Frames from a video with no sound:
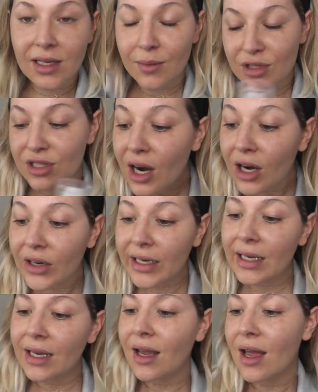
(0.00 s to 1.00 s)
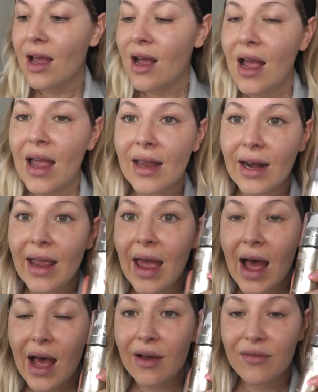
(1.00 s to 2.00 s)
I'm sorry. And I
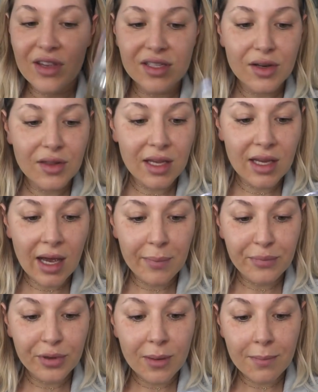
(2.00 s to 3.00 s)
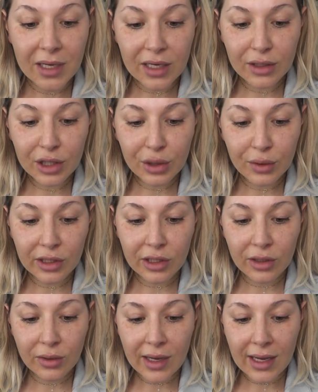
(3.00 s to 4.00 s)
have, these are the Premier
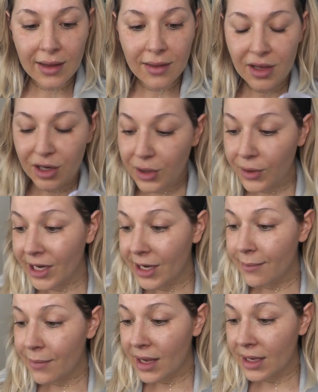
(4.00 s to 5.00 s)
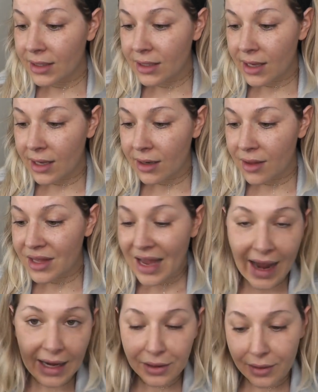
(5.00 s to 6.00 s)
Cru in the cream and then the
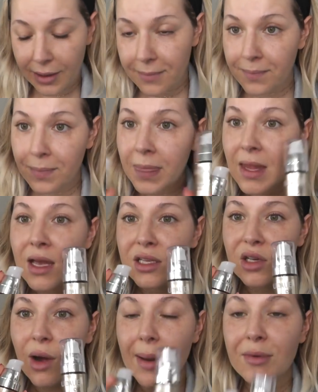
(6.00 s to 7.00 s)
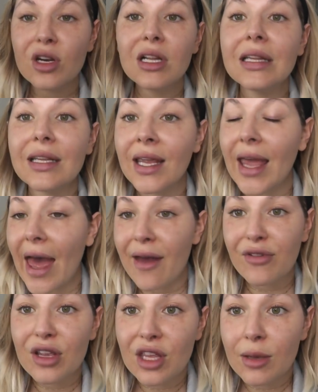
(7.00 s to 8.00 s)
eye cream. So I'm gonna link
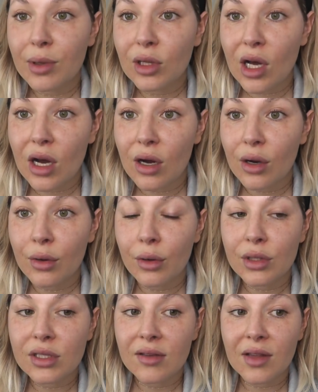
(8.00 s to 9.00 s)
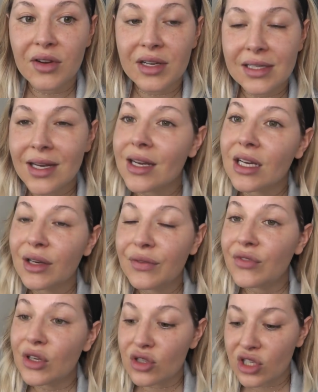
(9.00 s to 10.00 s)
everything below so that there isn't any
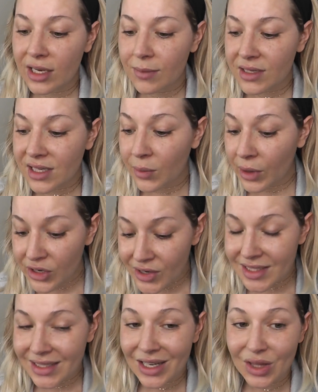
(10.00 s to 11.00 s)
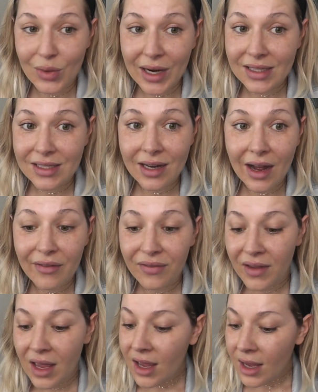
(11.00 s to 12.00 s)
confusion because I want you guys to get the right
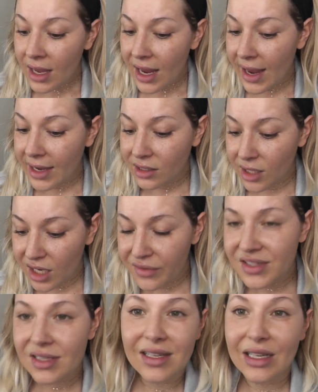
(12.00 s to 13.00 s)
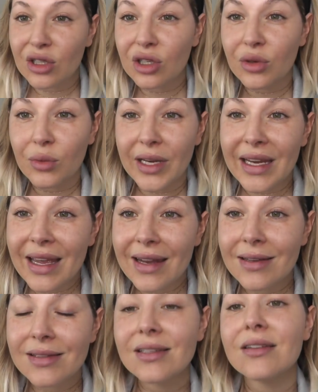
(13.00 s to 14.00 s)
stuff. And a lot of this is like
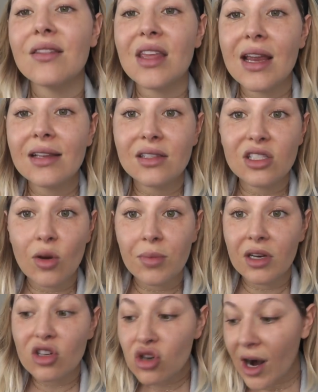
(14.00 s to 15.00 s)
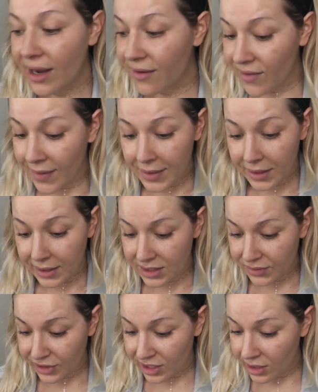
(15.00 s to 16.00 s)
Korean things and so I'm gonna try and find the
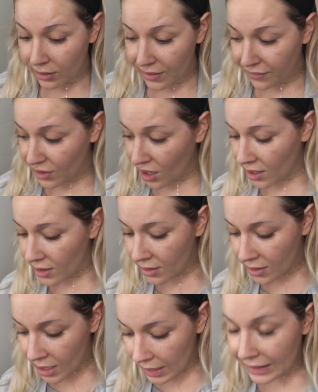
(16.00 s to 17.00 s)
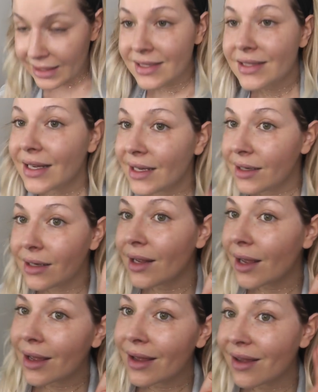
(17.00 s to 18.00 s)
links for you. If not, listen
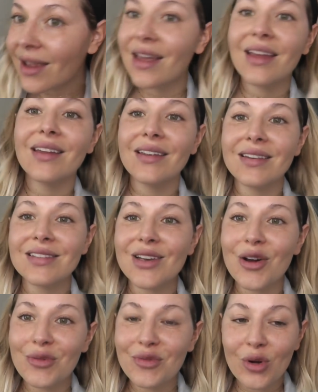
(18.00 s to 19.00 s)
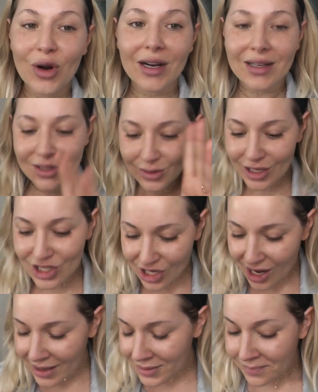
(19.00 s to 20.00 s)
and or
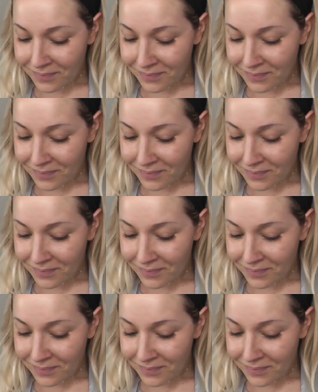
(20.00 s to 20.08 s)
screenshot.